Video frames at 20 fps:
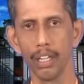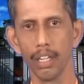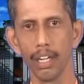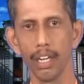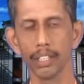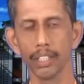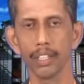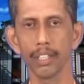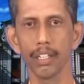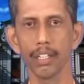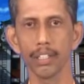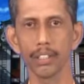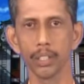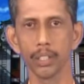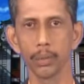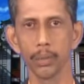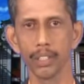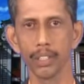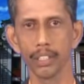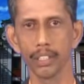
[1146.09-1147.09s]
As a
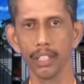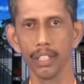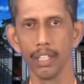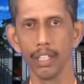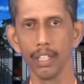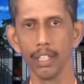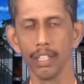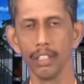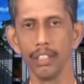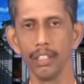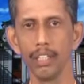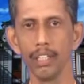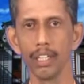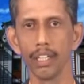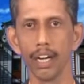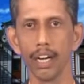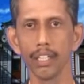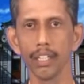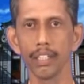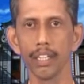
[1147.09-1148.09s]
consequence, the
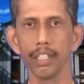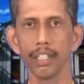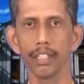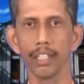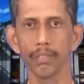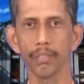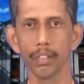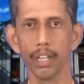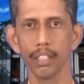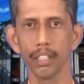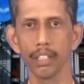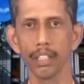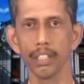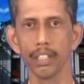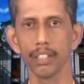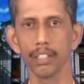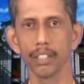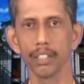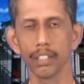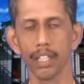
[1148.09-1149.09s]
alkalinity of concrete
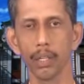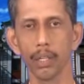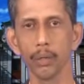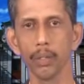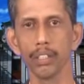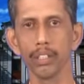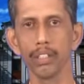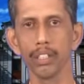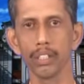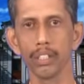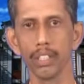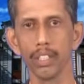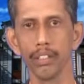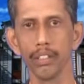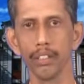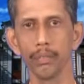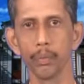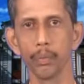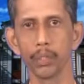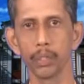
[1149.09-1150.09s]
surrounding the steel
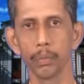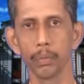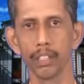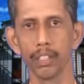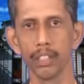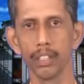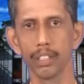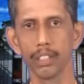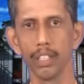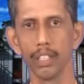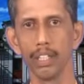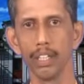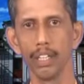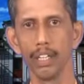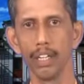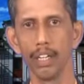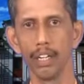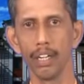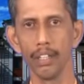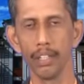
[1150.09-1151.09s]
reinforcement is
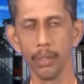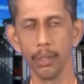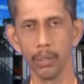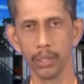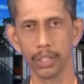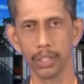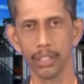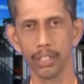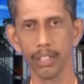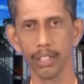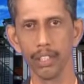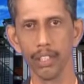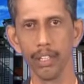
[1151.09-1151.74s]
reduced.